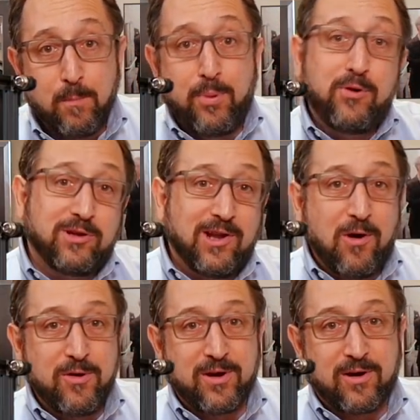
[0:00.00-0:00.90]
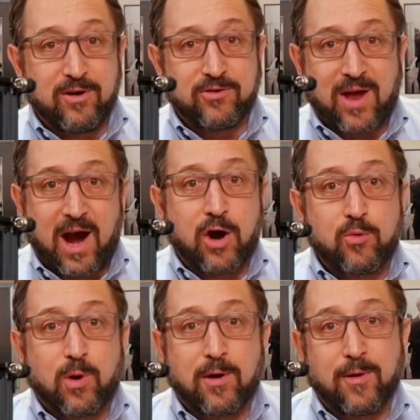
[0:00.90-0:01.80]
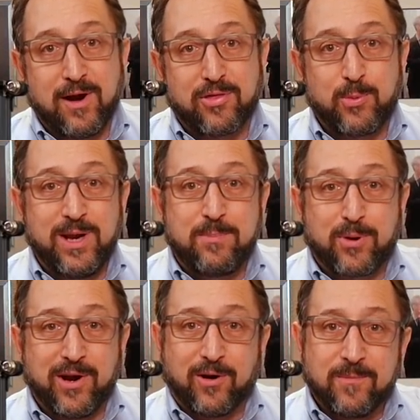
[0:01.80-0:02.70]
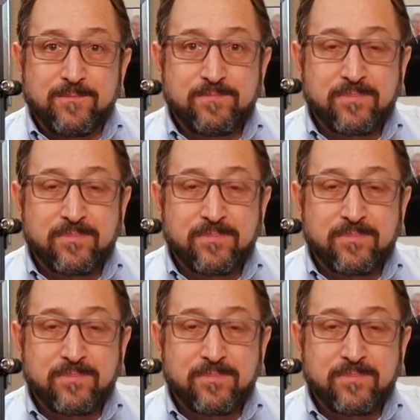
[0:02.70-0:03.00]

bootloaders, hardware on a 3D printer,